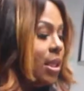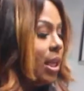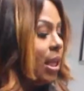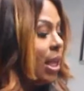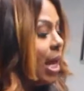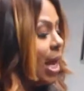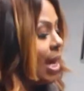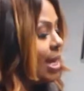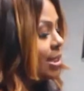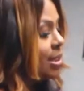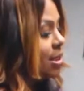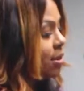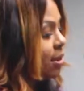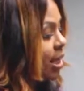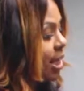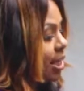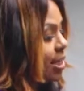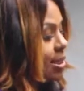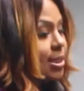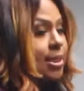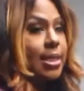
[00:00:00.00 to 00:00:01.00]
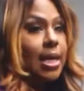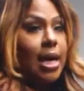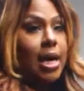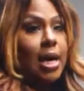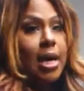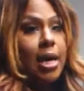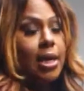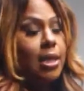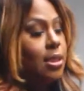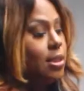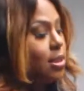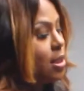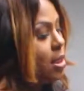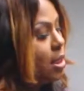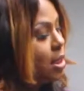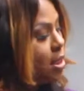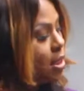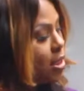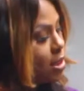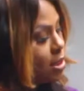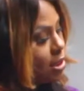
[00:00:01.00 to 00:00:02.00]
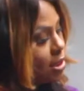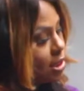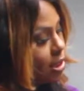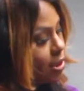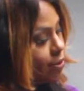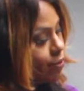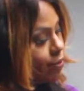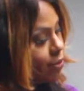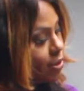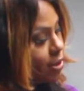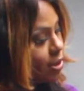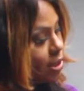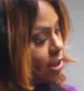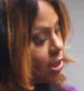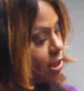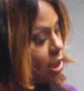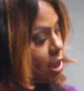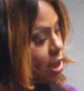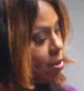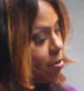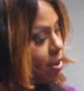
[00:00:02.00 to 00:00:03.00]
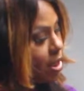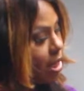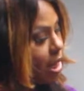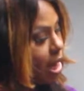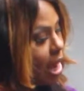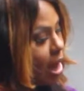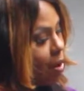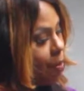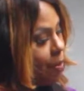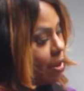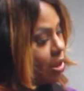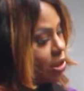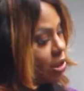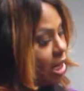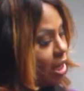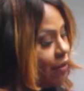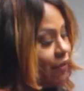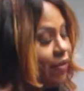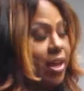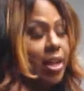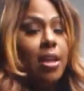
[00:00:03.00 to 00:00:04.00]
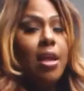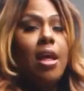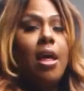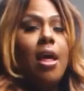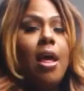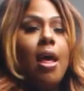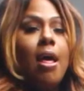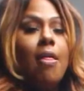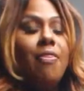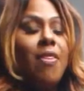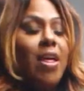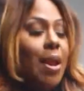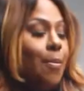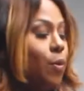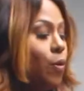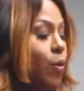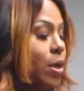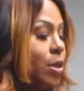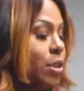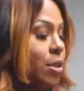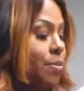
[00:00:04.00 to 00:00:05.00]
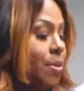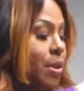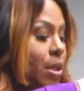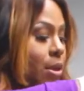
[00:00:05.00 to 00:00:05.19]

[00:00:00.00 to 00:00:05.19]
the lines on the inside to determine how much of it that I'm going to be